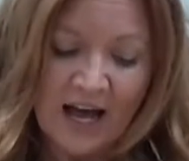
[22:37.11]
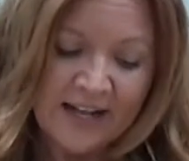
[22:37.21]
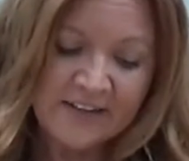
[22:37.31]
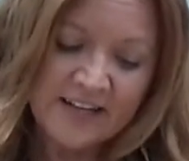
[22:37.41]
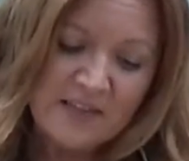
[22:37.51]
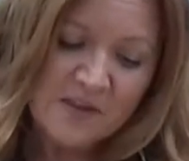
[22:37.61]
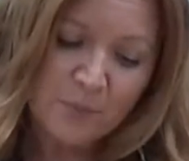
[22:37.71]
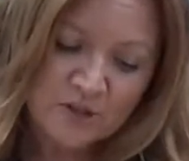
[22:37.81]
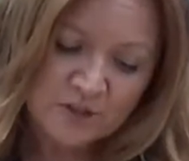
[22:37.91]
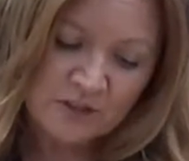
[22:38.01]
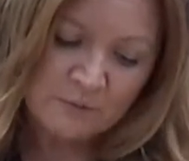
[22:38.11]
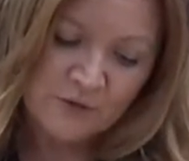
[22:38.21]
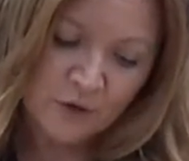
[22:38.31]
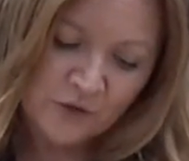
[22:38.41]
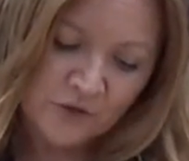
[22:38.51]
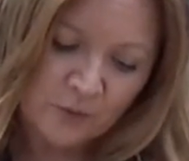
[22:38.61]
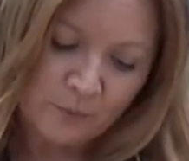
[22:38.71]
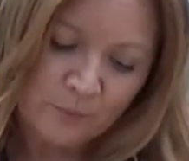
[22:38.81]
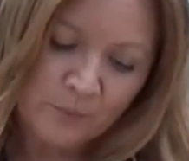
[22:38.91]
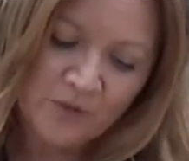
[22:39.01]
And in the bottle, we've got
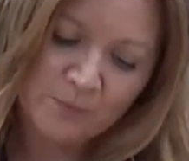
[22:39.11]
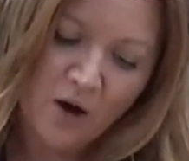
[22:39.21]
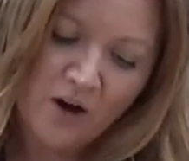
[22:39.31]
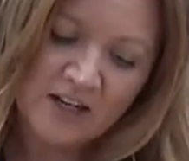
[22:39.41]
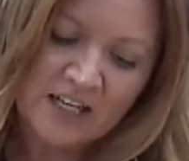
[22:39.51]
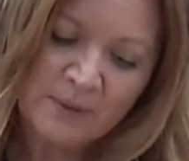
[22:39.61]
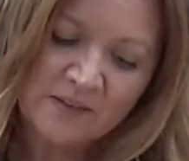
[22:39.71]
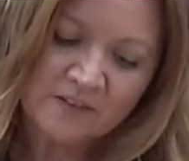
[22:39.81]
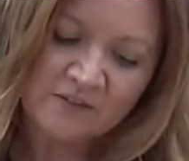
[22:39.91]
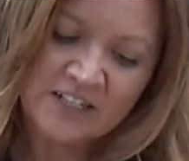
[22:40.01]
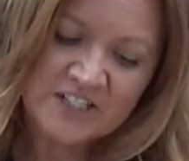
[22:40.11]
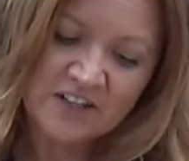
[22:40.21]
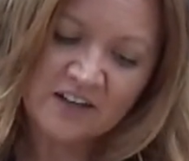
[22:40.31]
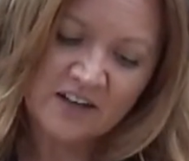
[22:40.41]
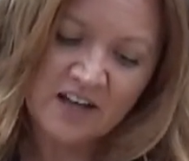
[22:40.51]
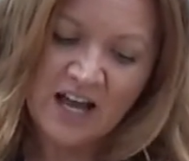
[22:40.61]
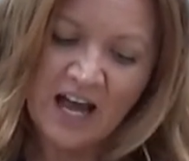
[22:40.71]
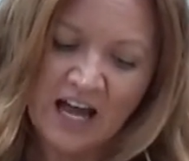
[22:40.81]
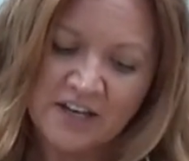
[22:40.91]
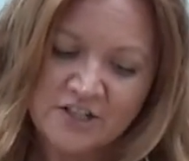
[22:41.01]
some sparkly bits of glitter
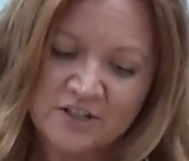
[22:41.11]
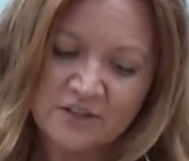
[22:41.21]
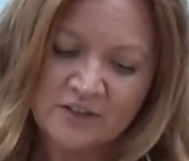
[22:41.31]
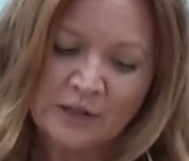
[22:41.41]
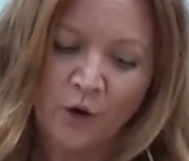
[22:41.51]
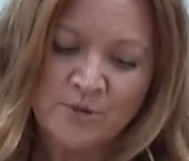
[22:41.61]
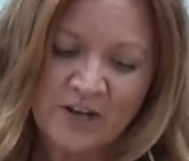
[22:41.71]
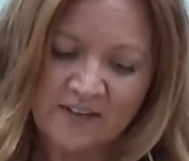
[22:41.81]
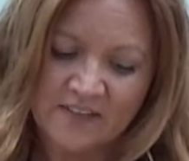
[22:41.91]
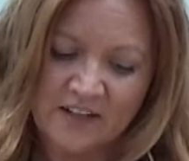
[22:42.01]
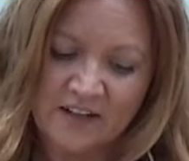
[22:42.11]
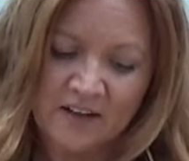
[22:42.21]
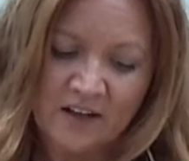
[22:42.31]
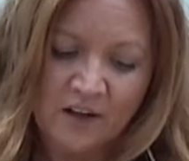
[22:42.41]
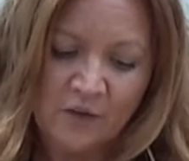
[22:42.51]
and little objects here.